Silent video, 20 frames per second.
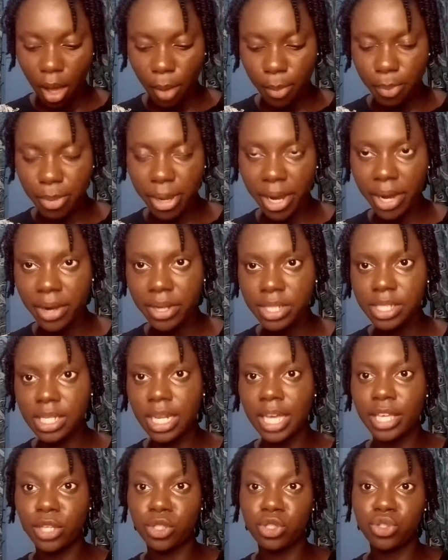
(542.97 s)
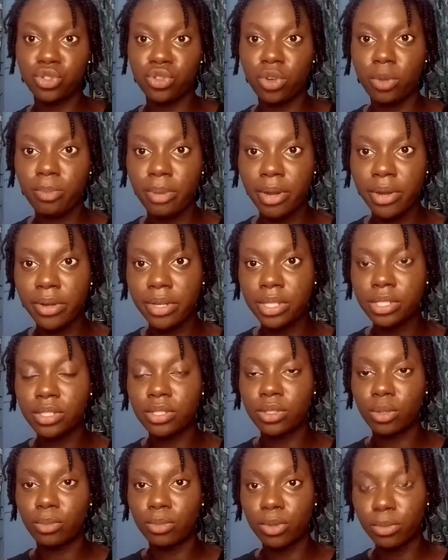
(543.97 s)
berries like your
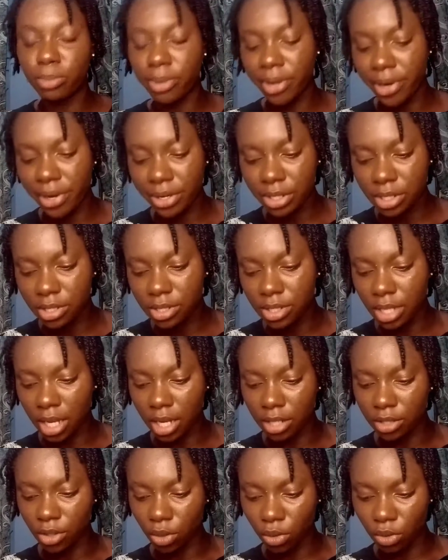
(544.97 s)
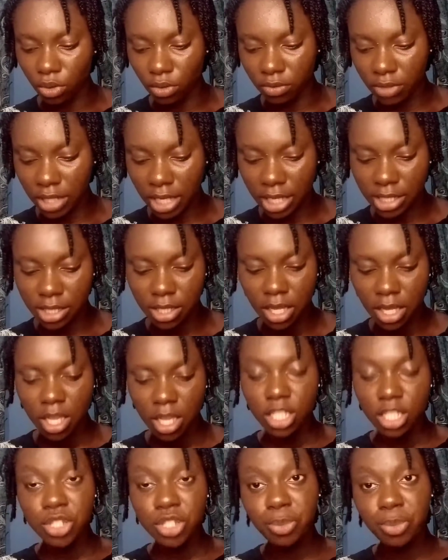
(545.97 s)
strawberries, your blueberries, and all of that.
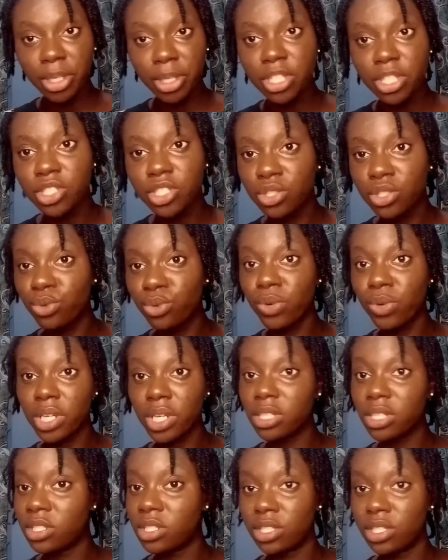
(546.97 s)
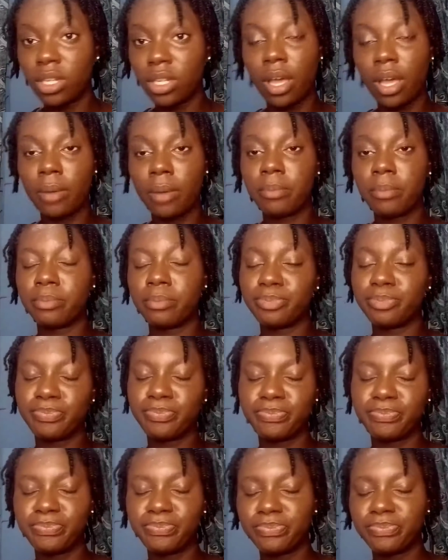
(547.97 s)
Spinach, greeny
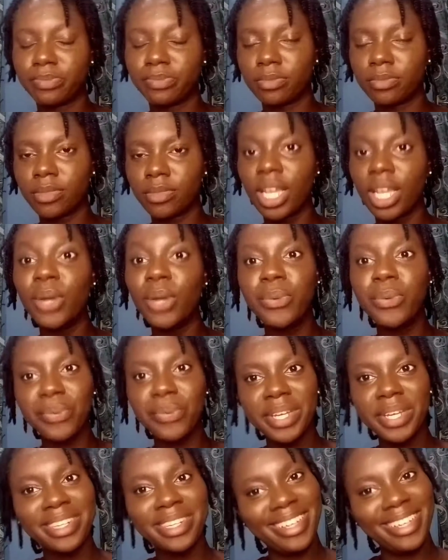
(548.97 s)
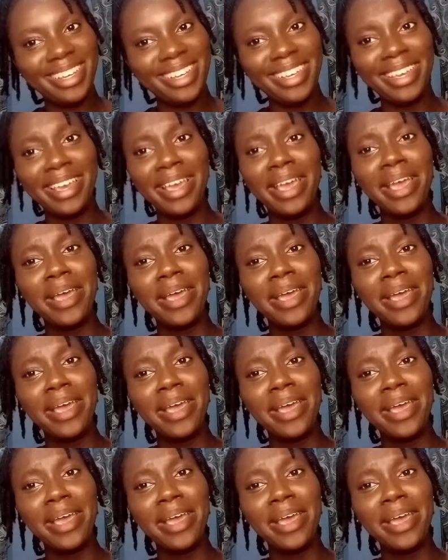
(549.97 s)
greeny